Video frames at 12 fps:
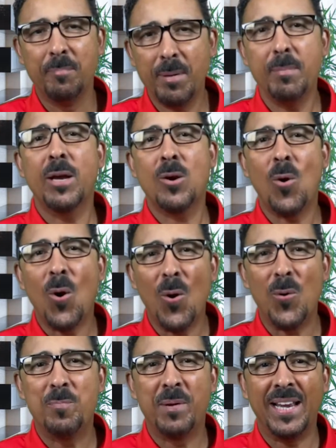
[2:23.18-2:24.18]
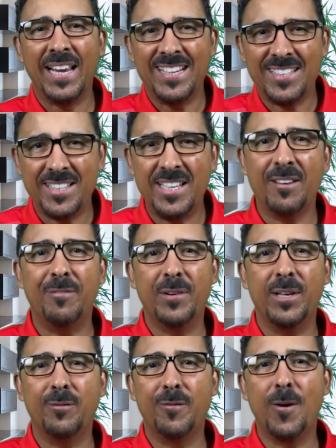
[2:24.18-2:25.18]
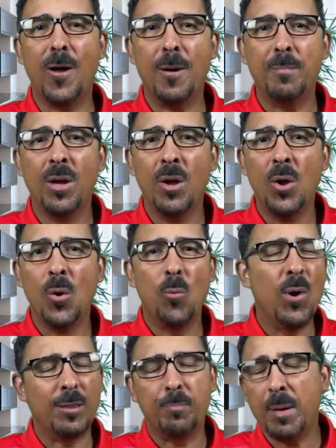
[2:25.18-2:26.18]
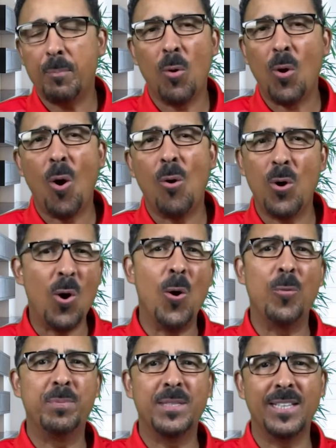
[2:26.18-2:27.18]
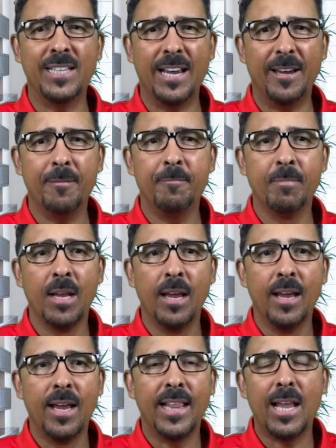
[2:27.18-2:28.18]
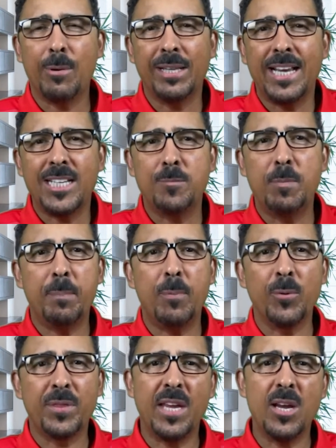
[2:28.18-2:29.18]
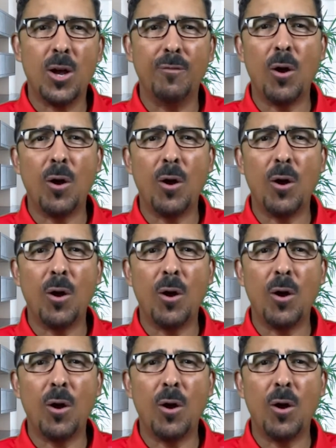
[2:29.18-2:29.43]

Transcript: Biblical hope is different from what people call hope today. Nowadays, people think of